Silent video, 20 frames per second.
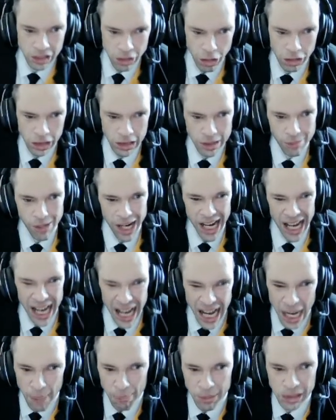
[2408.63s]
dog to a
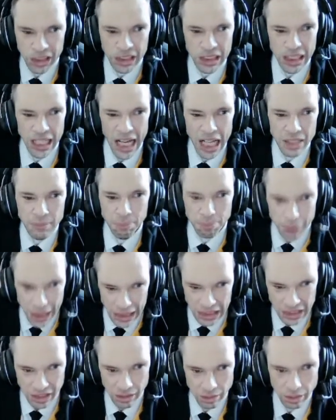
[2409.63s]
hat because she had me.